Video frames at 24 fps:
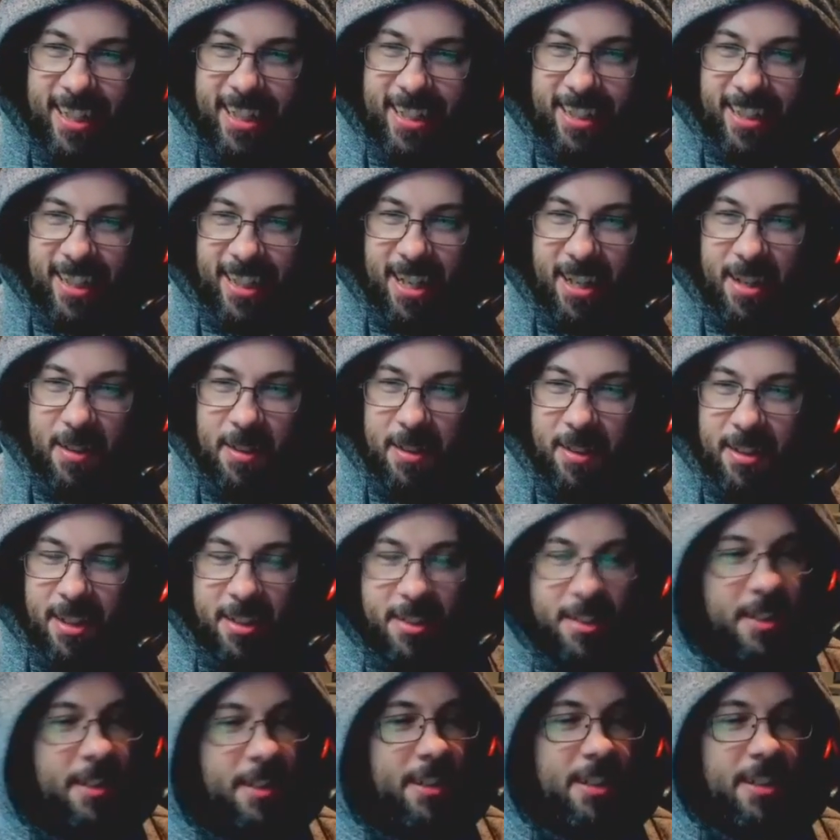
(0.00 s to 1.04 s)
Yeah.
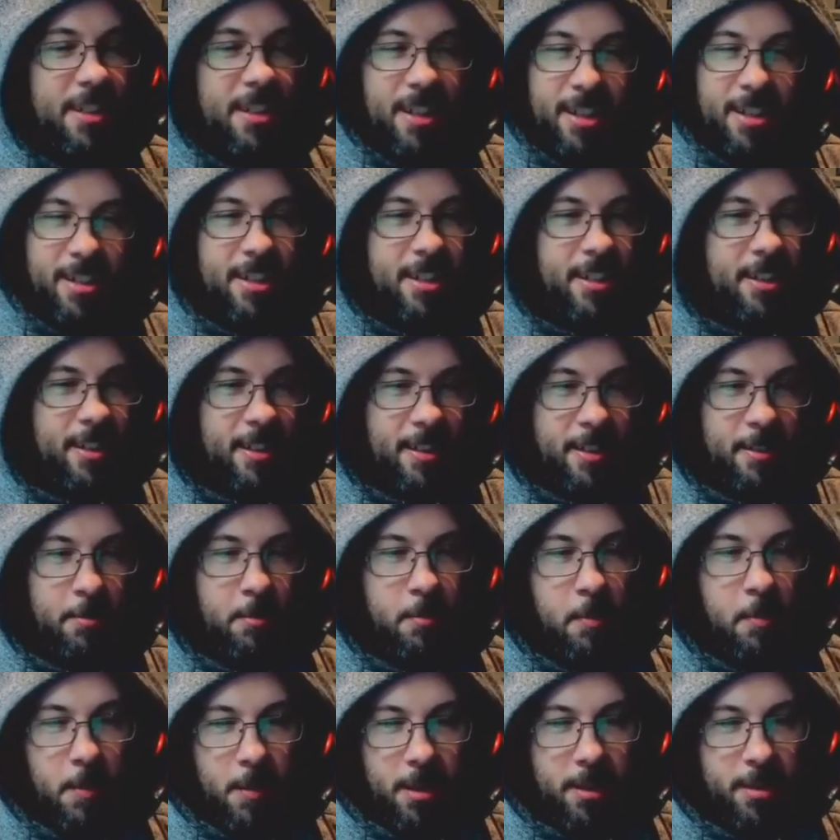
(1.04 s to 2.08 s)
Another.
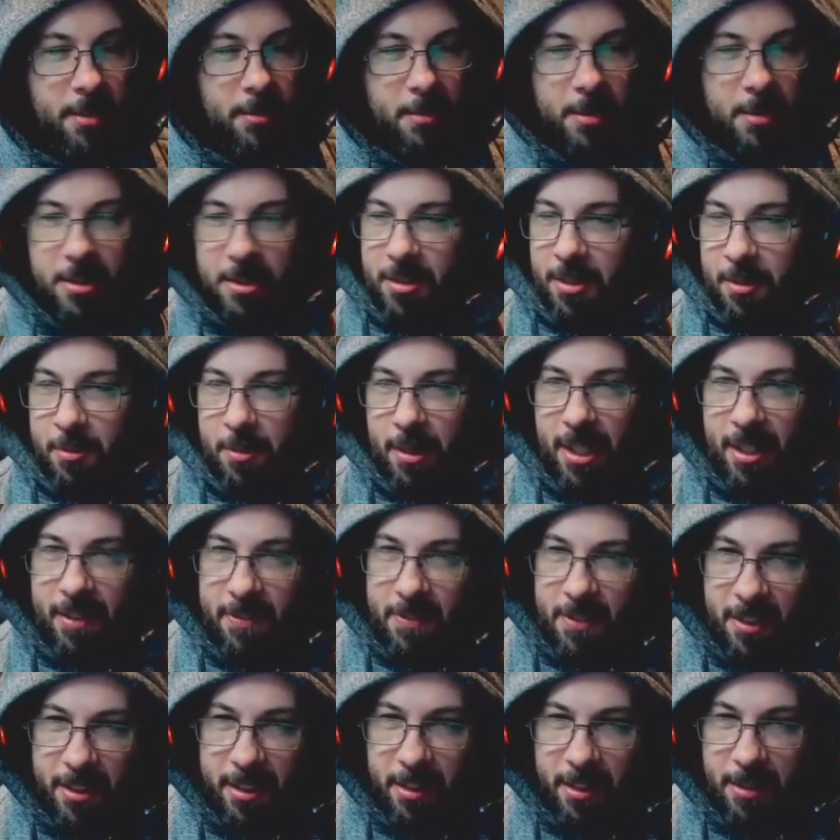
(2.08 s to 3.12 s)
What other questions do we have?
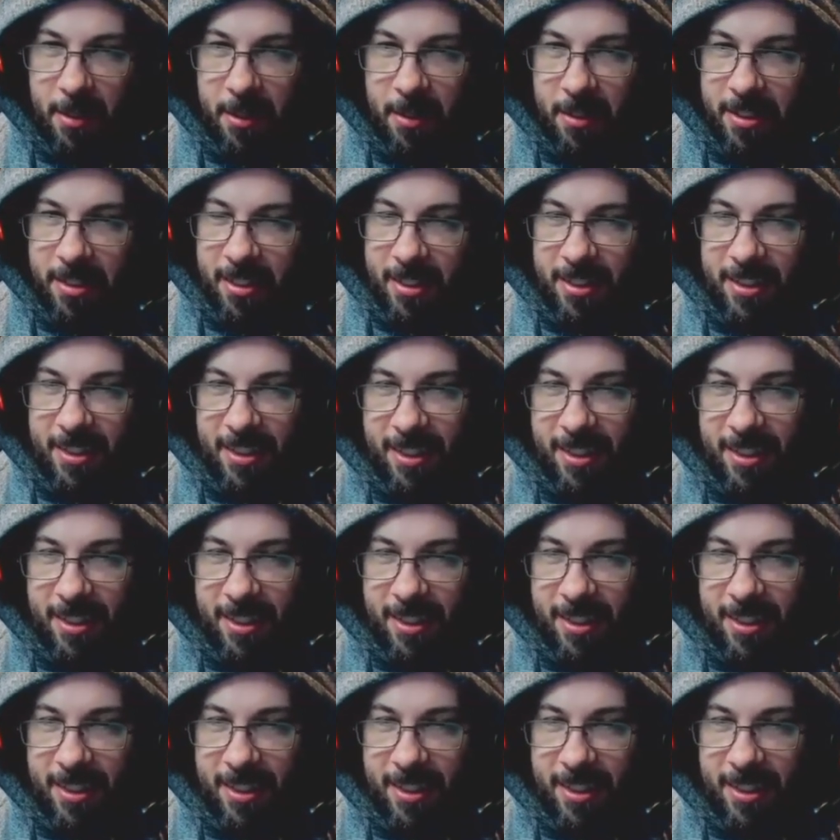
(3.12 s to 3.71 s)
I don't know.